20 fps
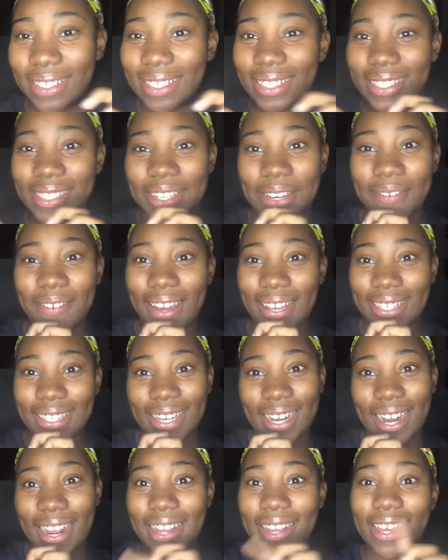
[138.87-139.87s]
to go back to
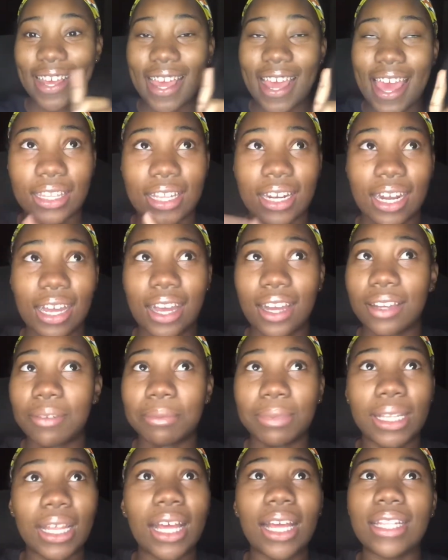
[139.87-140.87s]
that. Then I got
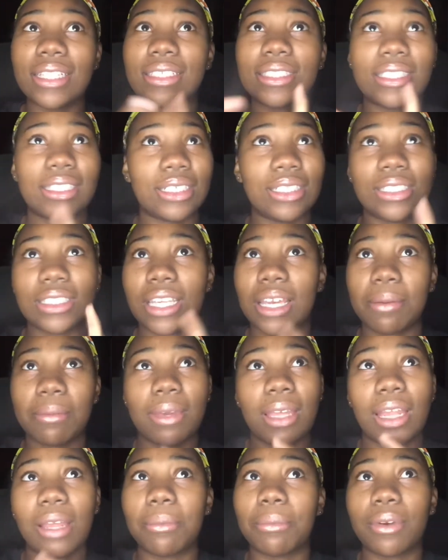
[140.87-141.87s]
plaits. It just kept getting
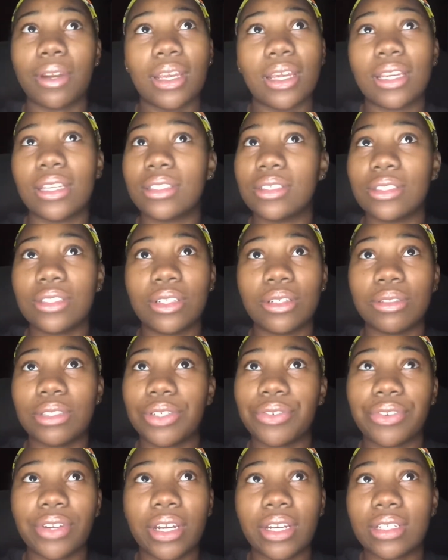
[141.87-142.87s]
braids, you know,
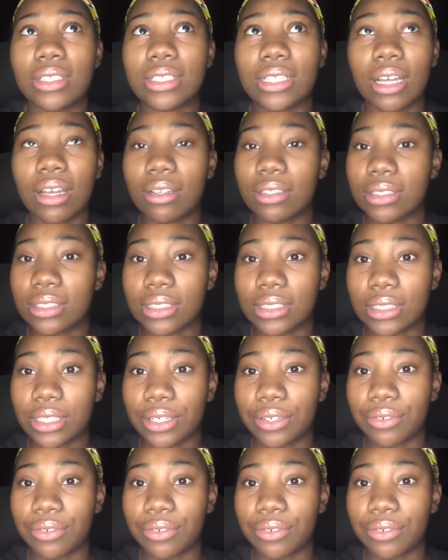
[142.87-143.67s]
different hairstyles and stuff.